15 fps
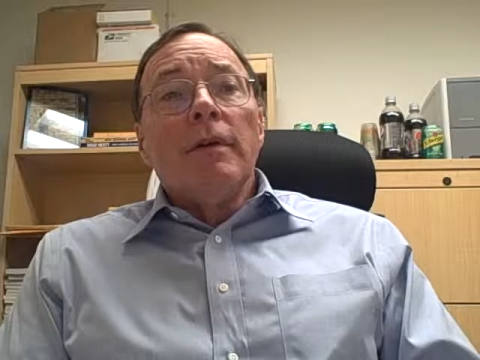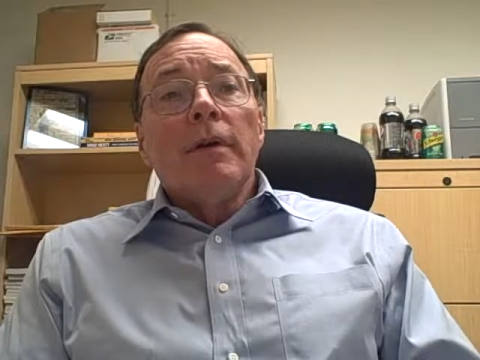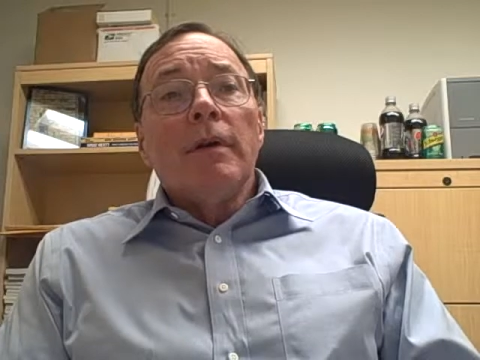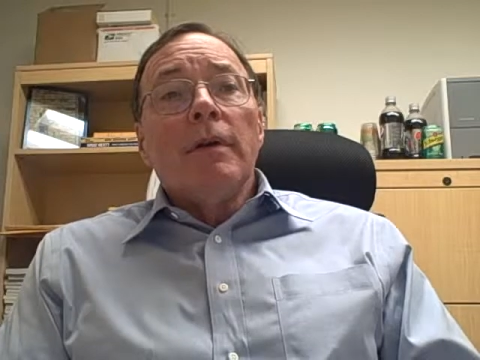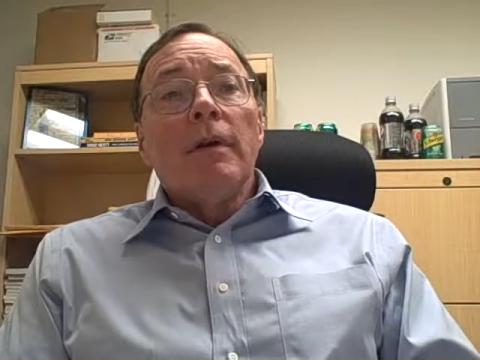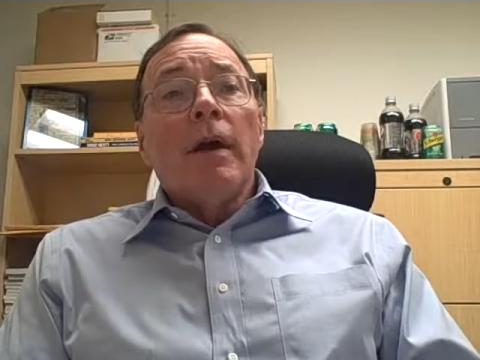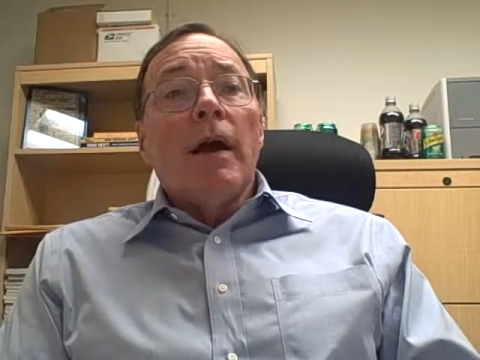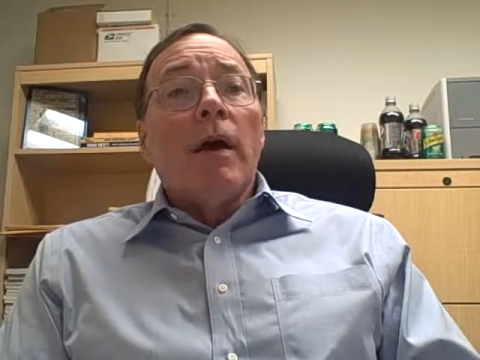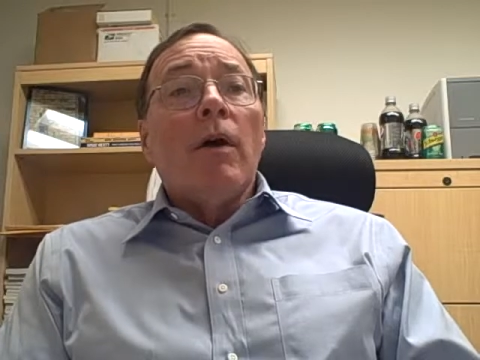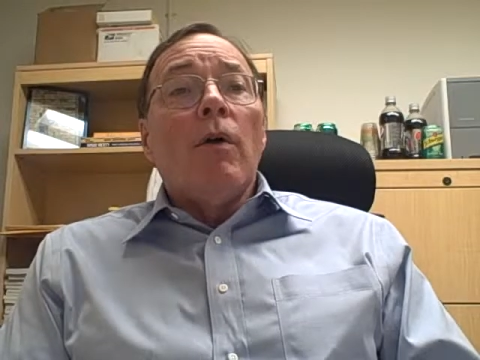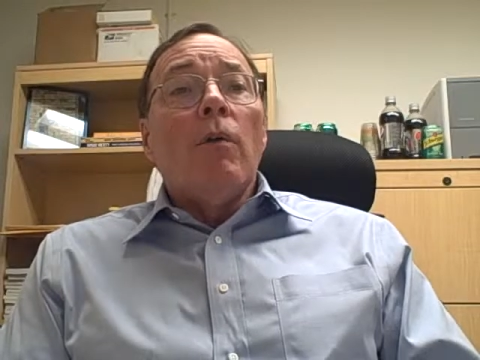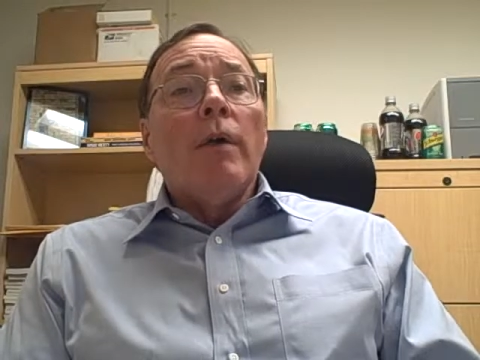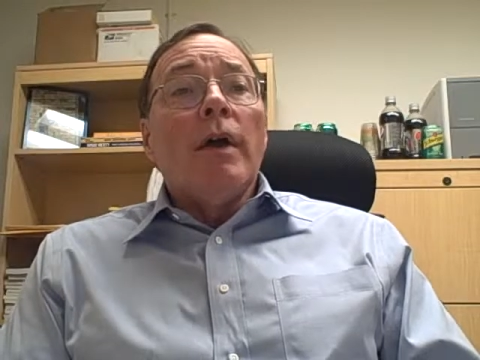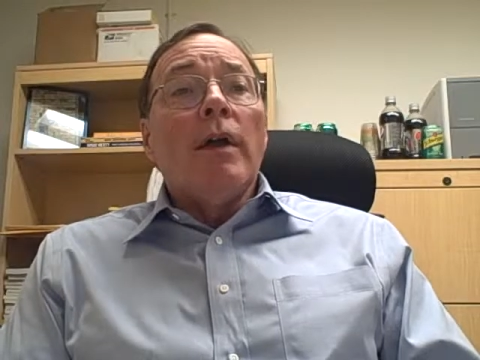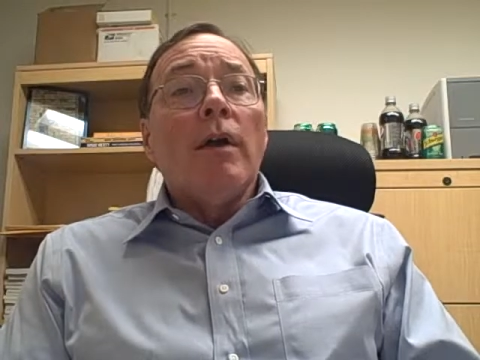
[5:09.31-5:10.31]
and how
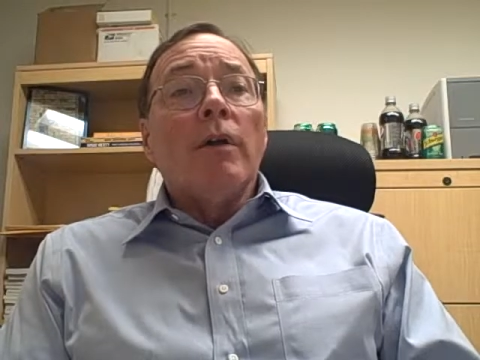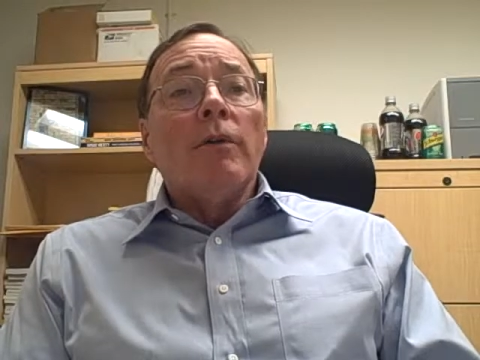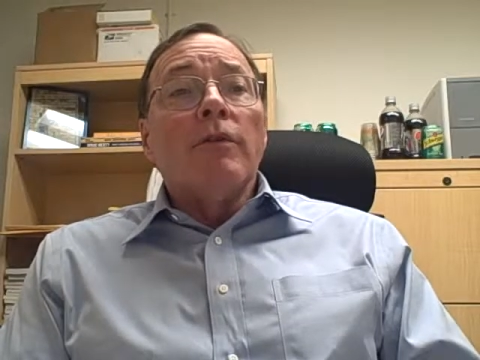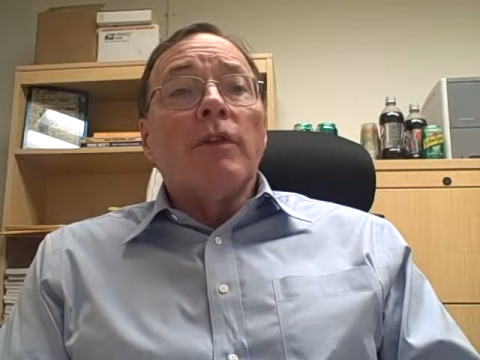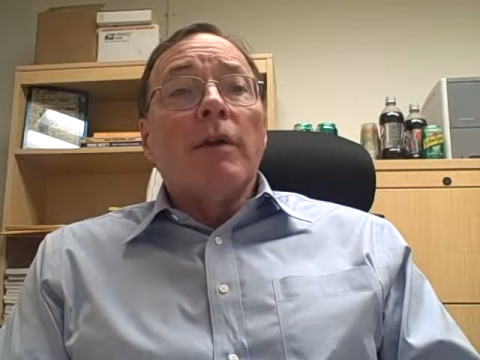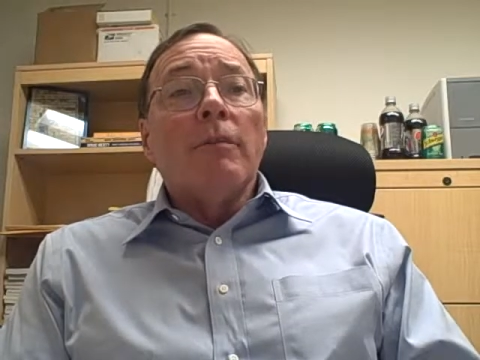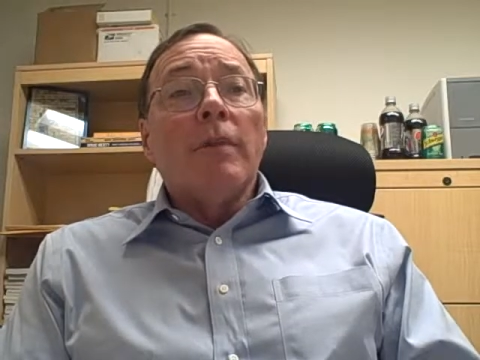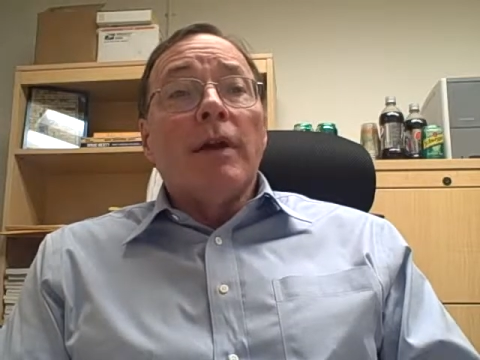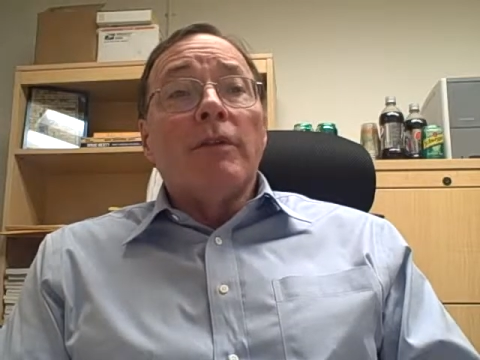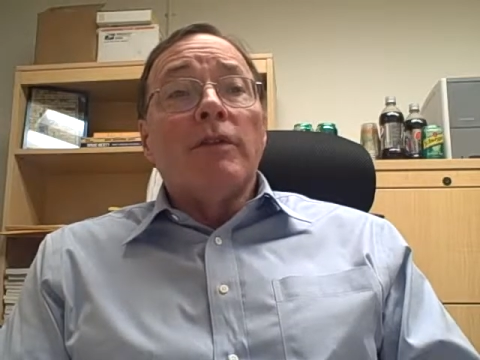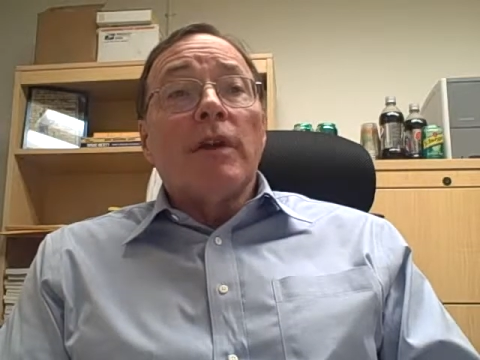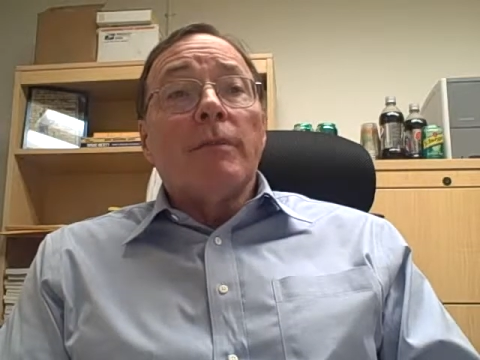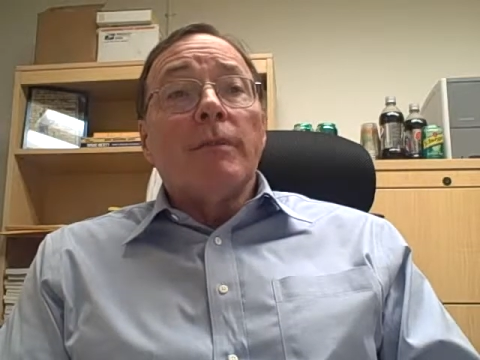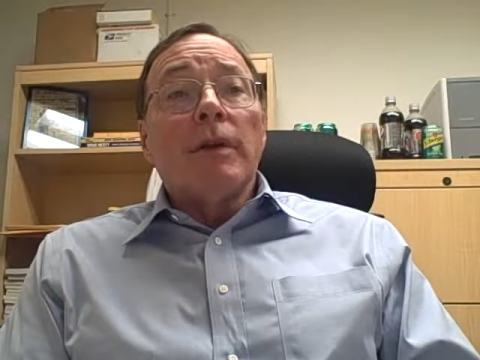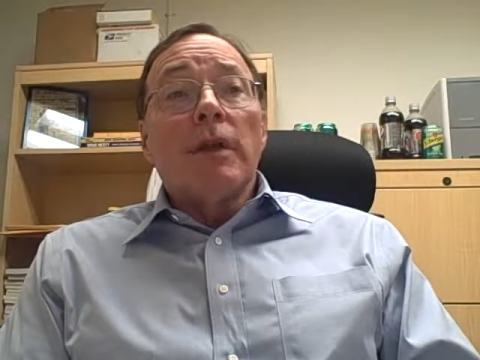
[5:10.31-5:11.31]
we go step by
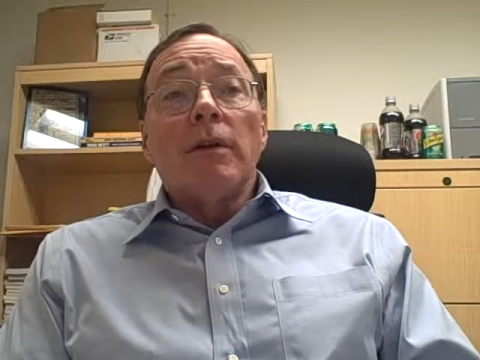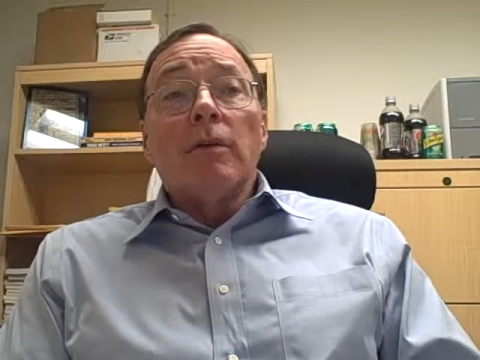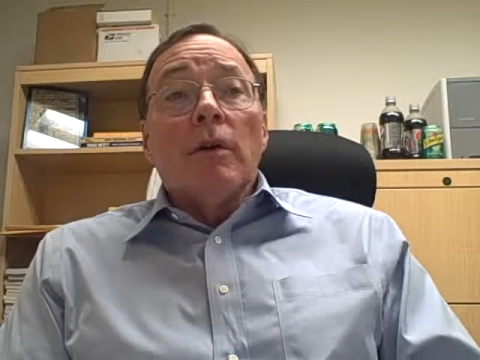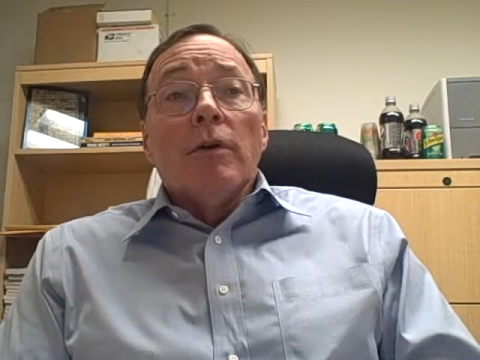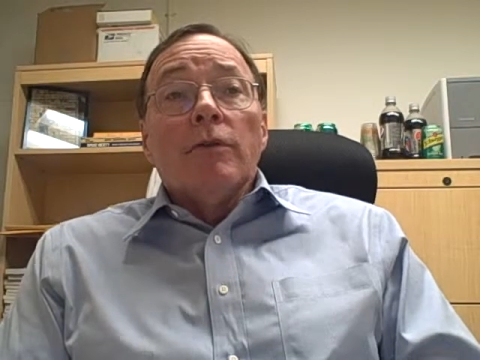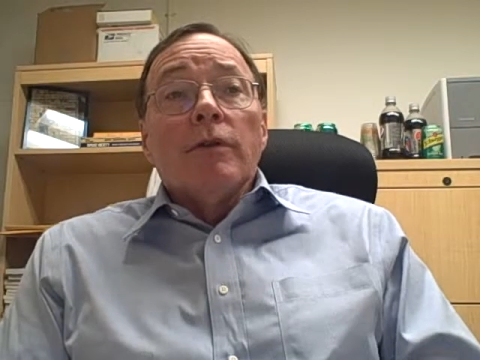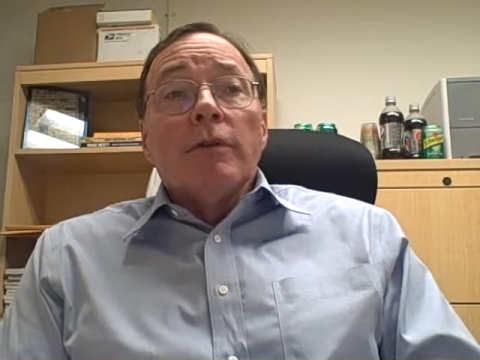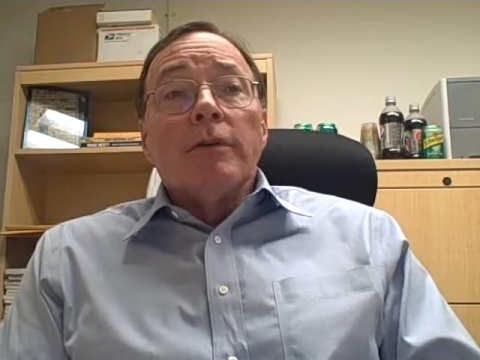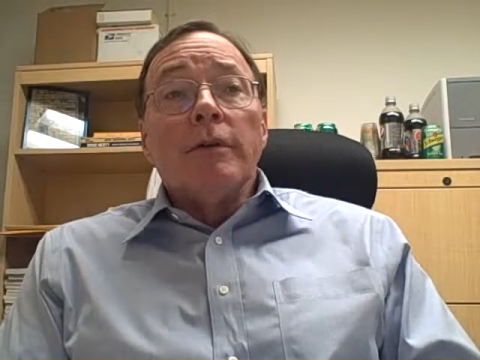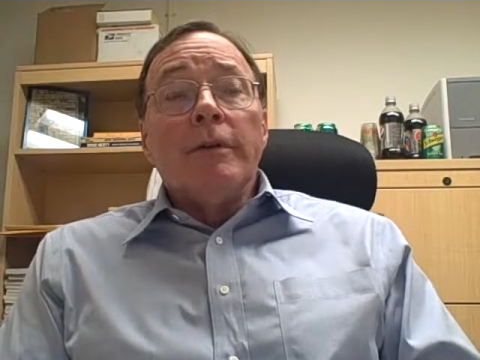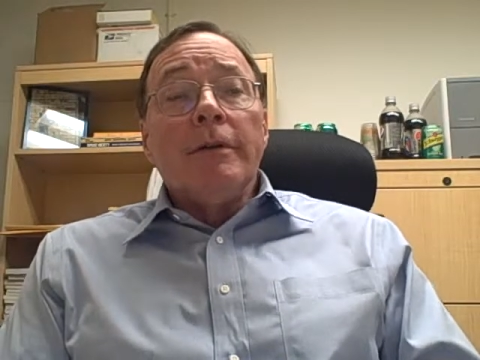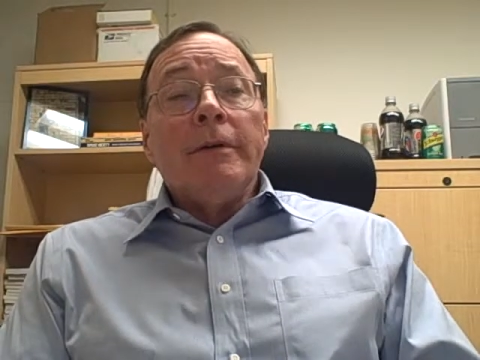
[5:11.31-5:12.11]
step to get groceries.